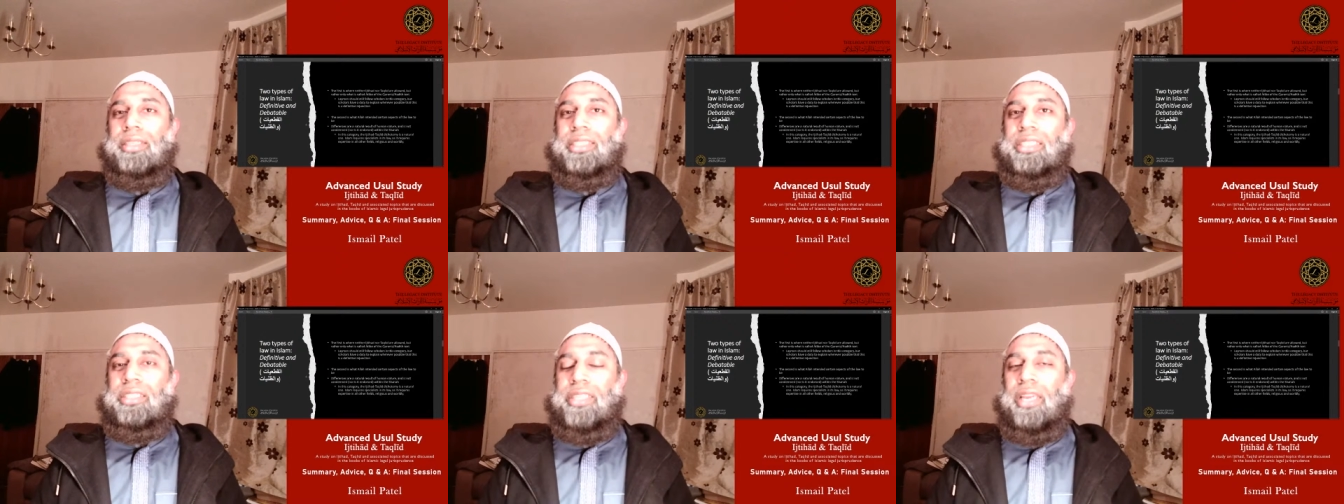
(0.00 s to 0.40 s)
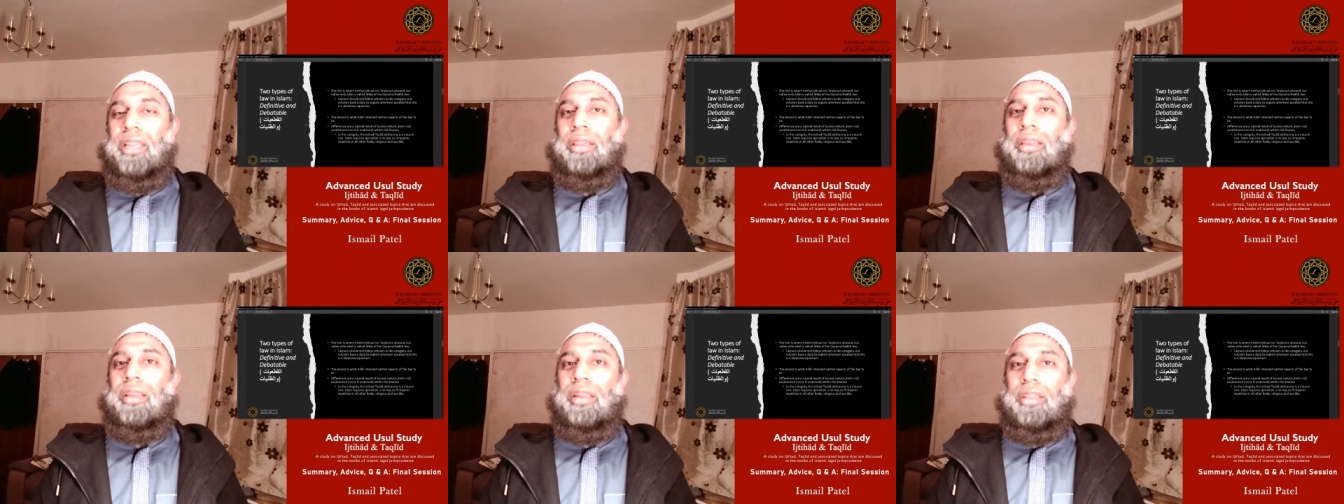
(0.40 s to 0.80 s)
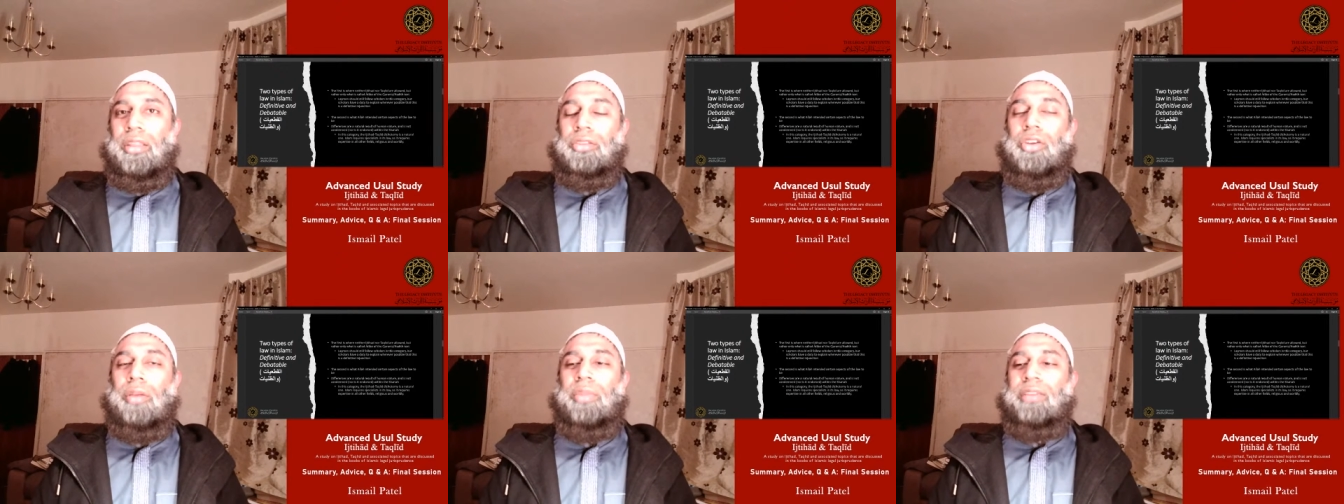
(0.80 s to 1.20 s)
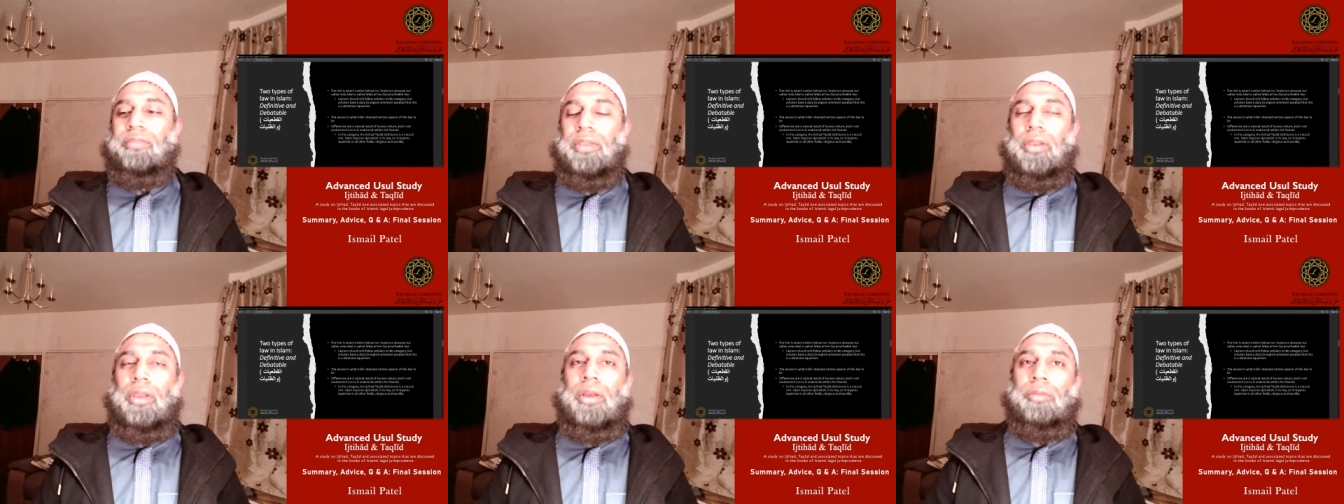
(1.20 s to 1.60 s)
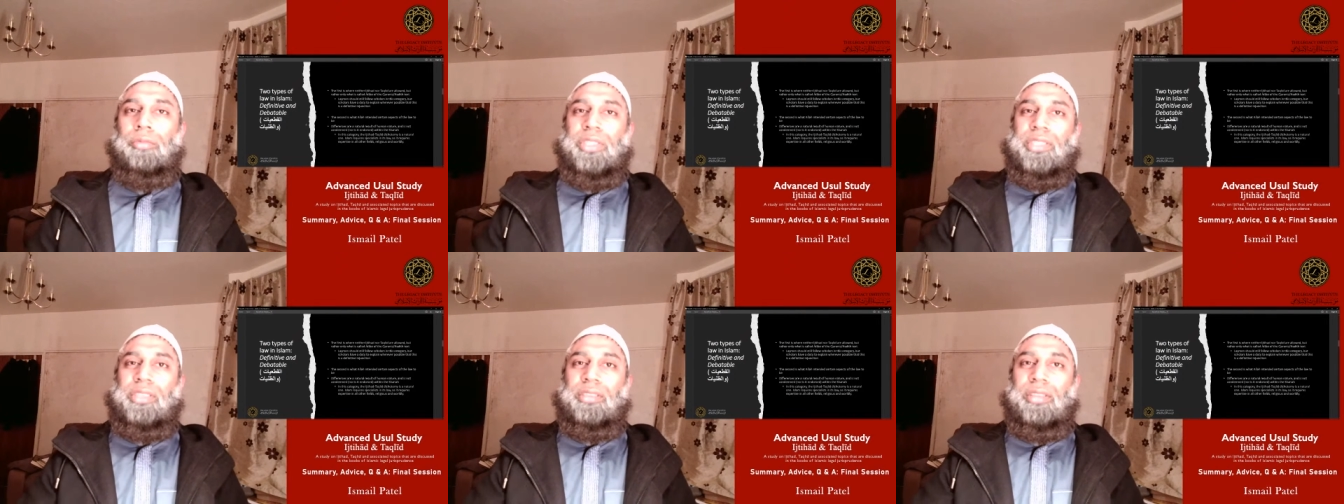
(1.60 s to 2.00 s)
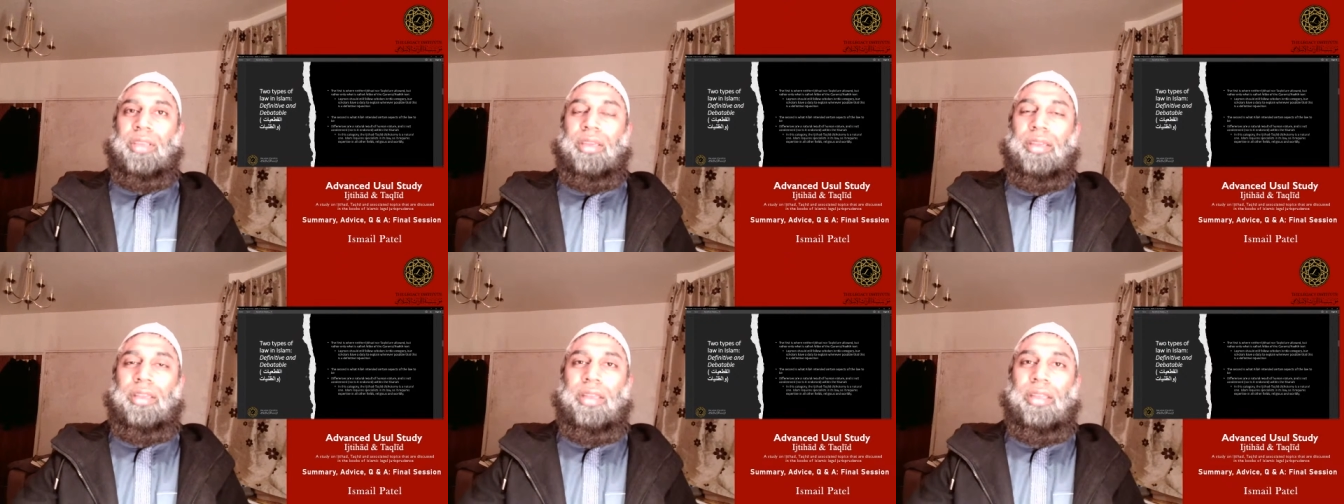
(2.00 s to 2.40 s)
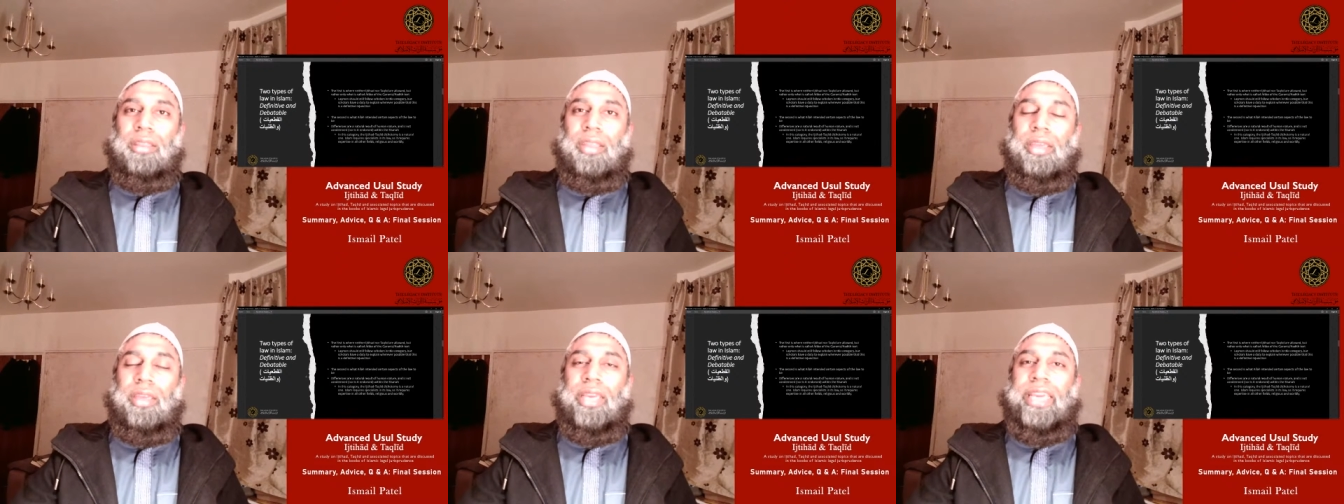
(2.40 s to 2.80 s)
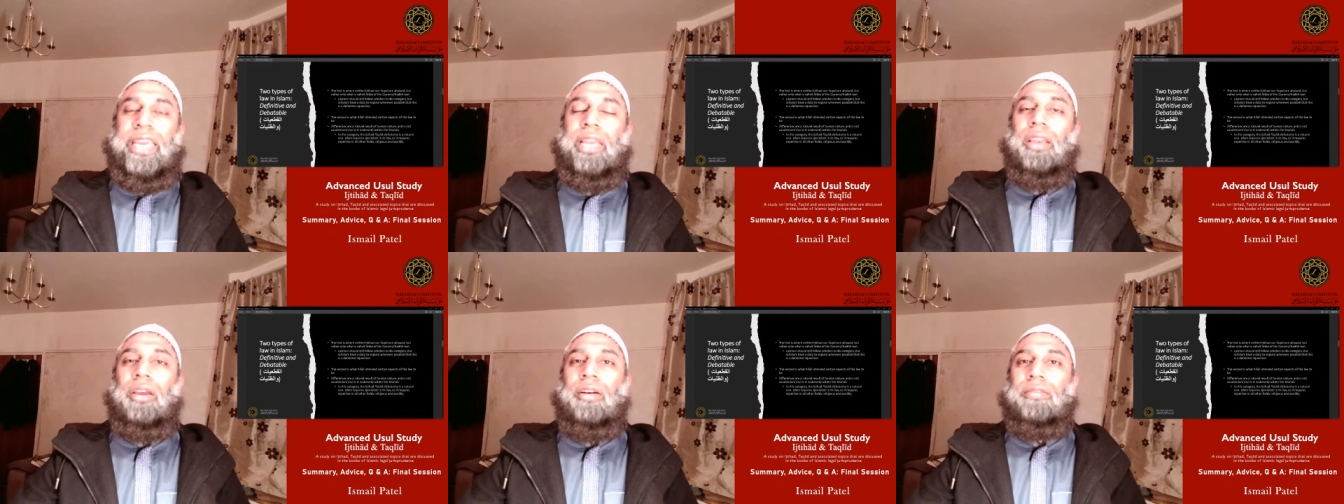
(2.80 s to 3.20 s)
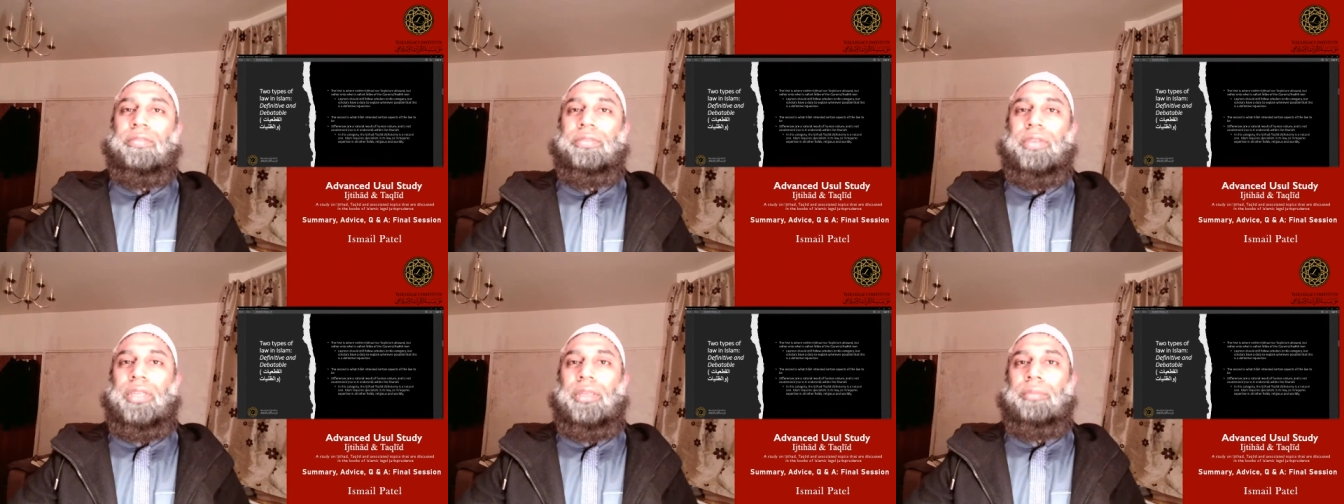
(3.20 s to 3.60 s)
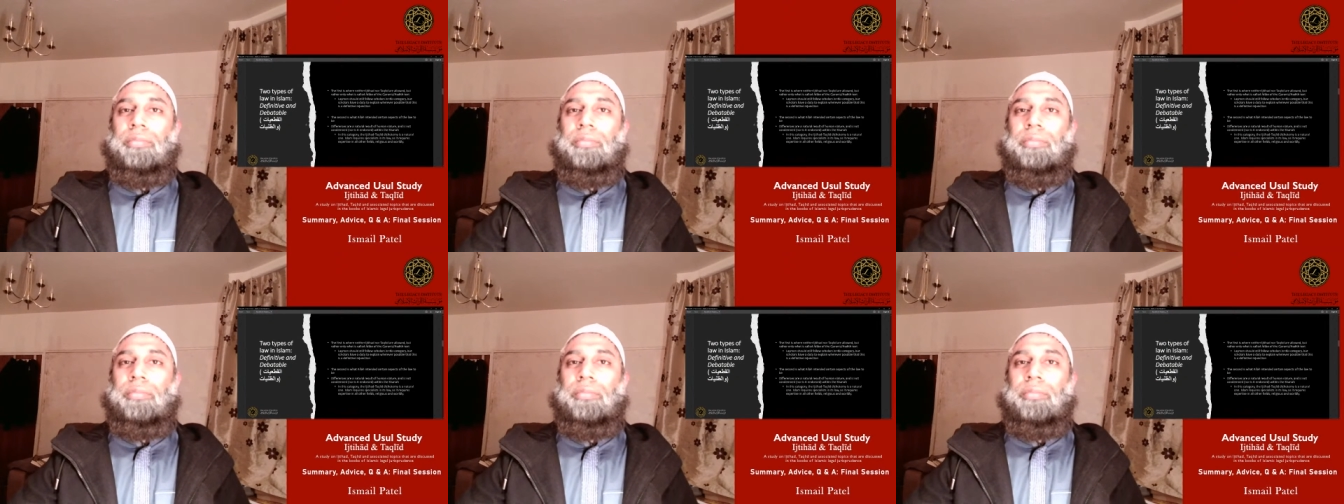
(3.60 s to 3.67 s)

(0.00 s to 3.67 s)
detail, the top level law, which is the hill of